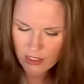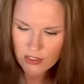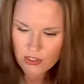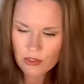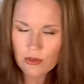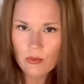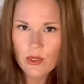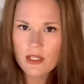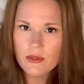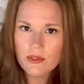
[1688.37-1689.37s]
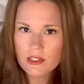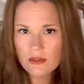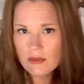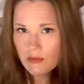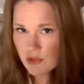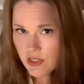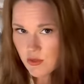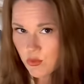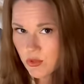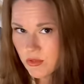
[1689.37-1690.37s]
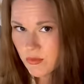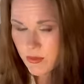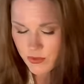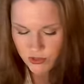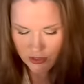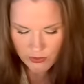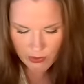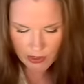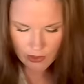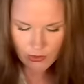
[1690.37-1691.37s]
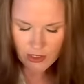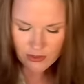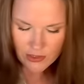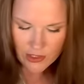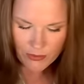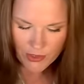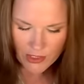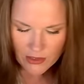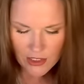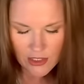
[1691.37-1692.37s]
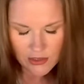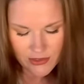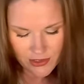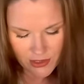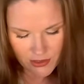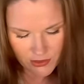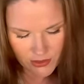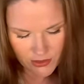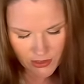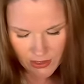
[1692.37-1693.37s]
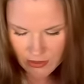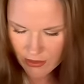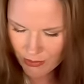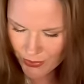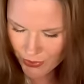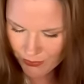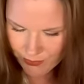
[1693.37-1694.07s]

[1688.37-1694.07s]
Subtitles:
So we know then what that world represents. We're going to go ahead and skip that. Let's take a look at the Eight of Cups.